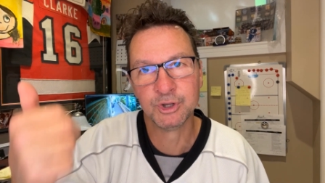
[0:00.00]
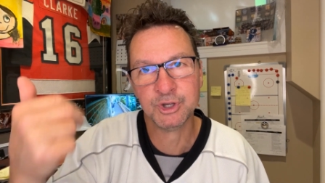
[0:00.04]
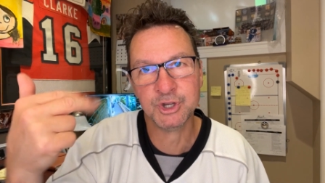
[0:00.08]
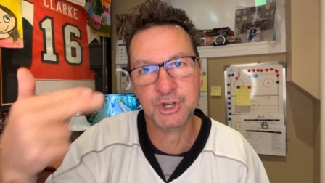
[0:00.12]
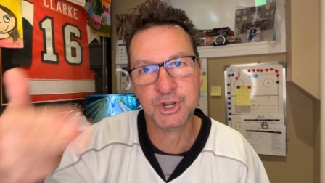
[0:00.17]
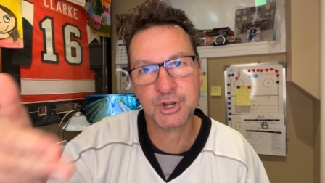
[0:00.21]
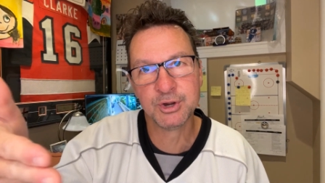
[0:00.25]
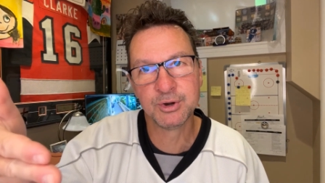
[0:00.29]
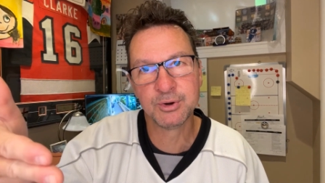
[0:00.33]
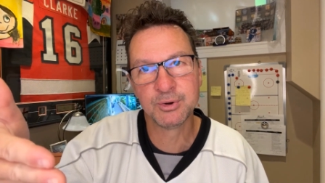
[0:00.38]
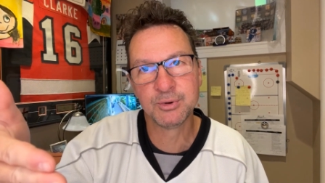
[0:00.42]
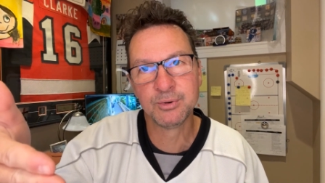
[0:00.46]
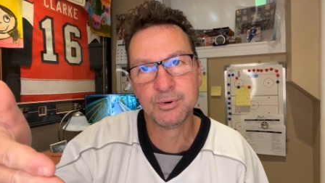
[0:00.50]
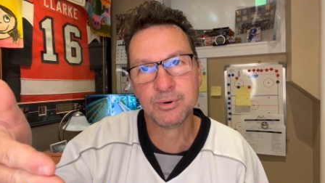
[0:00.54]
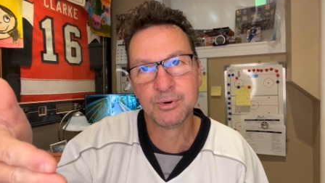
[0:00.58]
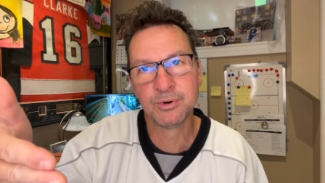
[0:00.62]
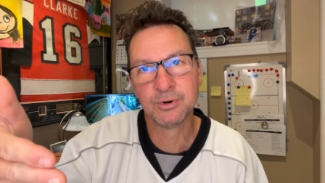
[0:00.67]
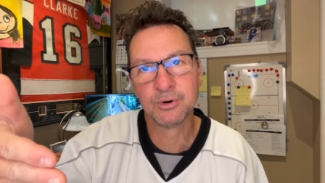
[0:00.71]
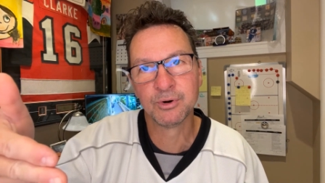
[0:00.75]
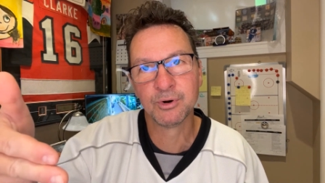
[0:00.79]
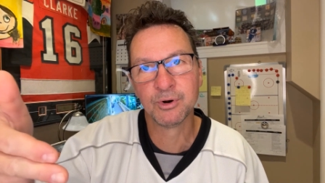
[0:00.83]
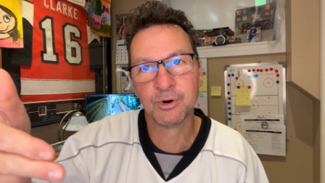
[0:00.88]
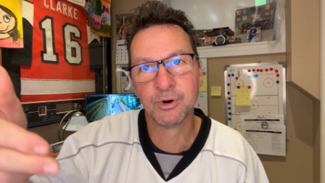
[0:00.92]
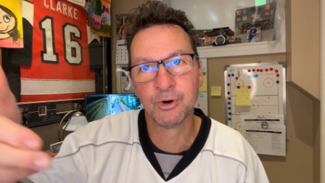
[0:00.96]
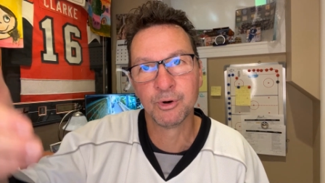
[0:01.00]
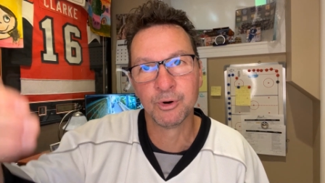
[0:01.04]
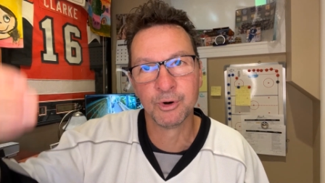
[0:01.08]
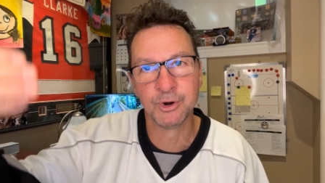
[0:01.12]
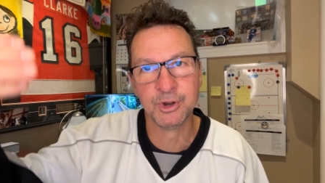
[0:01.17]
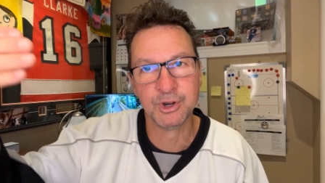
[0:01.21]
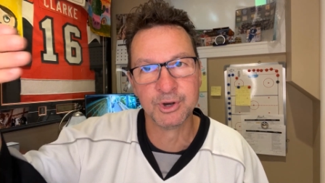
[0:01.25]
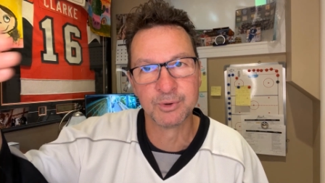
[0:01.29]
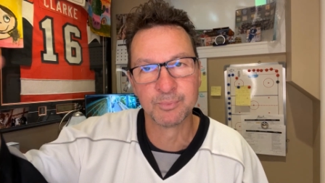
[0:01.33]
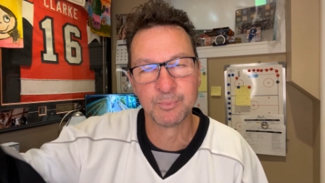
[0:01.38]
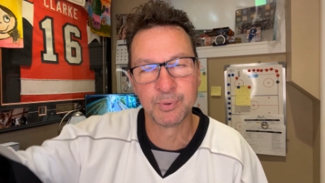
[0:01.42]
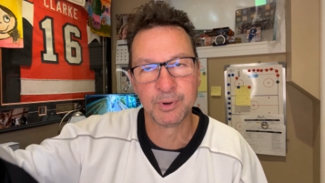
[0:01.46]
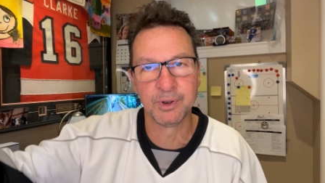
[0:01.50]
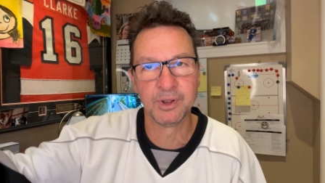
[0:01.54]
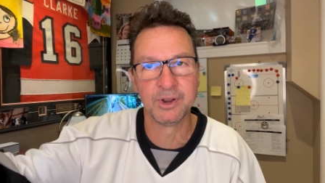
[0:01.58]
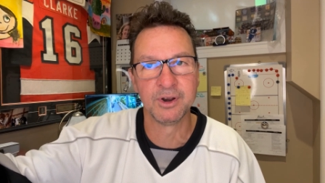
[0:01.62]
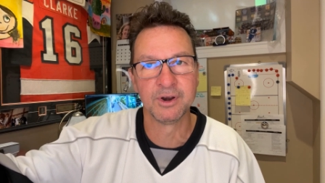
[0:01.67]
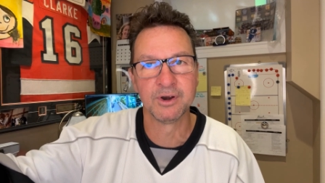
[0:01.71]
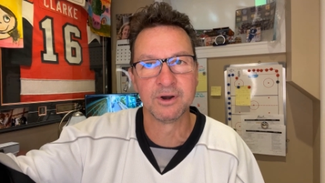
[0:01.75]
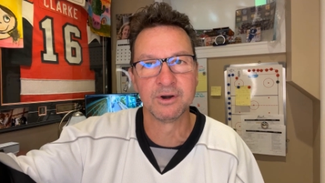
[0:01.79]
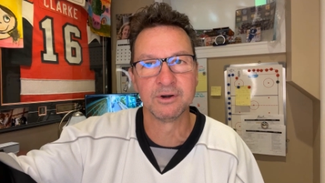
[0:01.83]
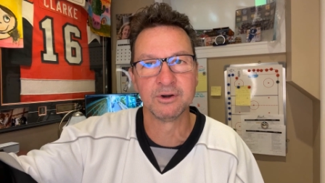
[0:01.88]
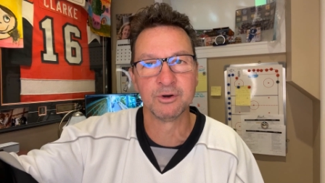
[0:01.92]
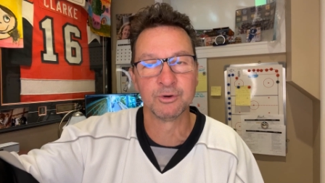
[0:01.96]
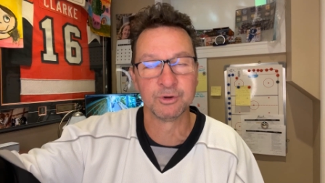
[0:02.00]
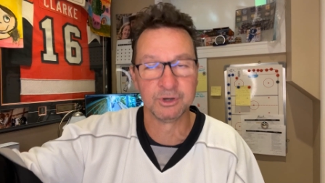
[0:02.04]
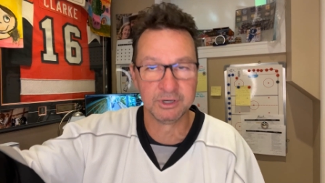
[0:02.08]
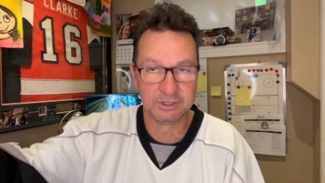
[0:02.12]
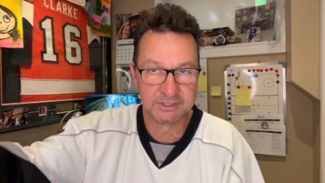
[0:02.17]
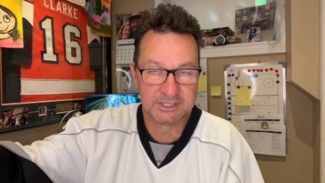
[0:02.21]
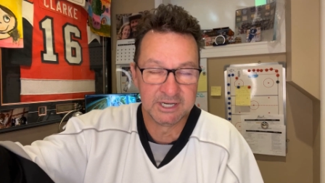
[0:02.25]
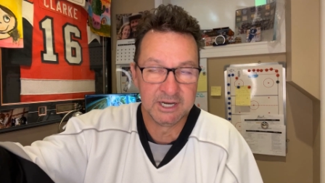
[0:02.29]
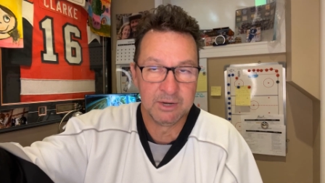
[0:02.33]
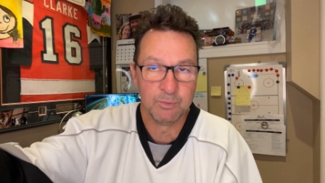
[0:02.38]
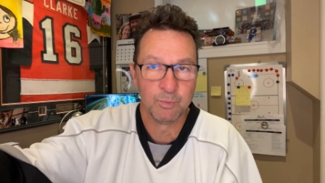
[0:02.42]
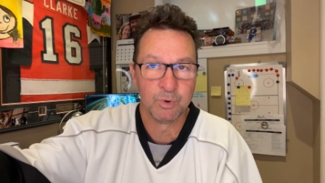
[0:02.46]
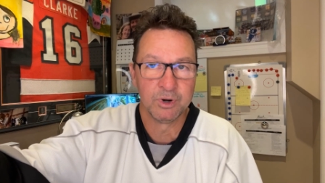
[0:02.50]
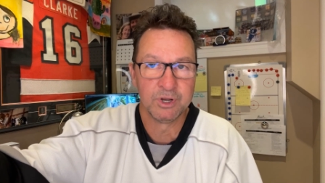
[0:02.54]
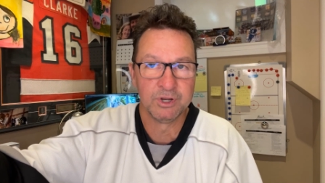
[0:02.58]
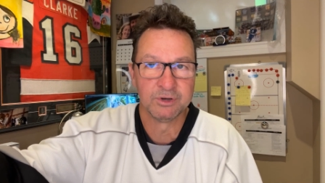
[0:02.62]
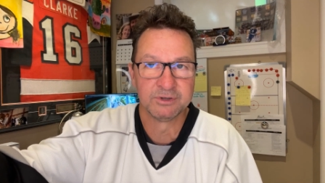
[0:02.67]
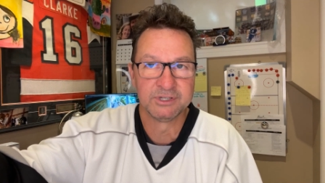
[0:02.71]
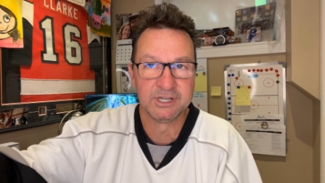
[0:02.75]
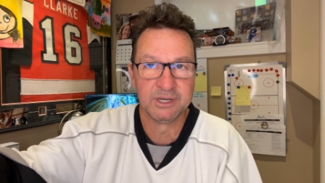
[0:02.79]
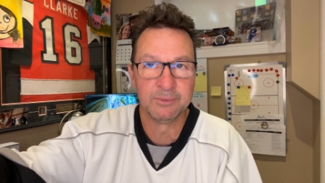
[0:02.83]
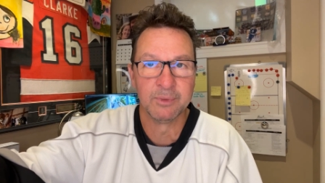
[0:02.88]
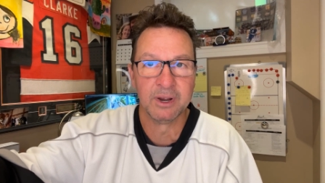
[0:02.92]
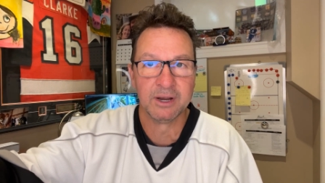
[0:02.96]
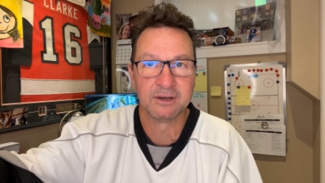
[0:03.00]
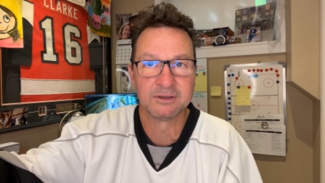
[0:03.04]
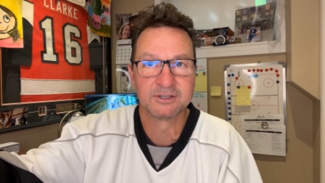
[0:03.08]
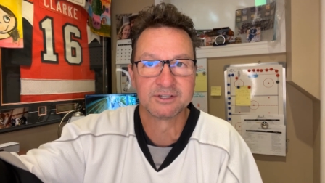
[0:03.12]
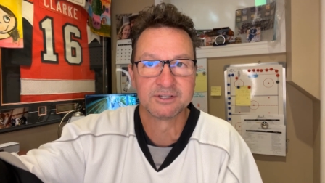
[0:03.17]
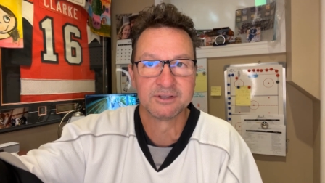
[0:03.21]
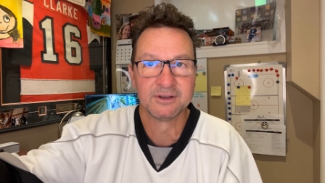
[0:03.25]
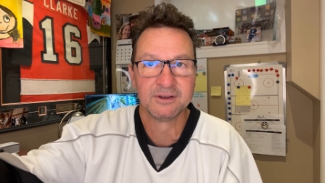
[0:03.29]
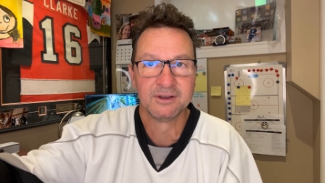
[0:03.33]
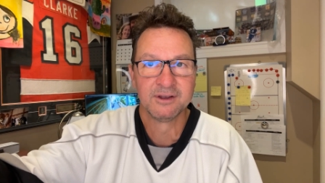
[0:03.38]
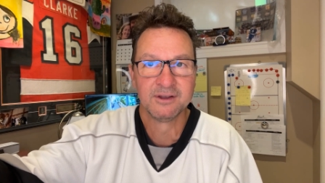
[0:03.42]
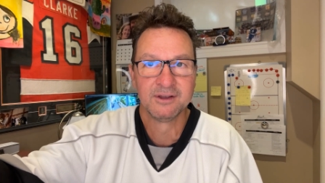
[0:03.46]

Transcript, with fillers: You or your player or your team, one of your teammates?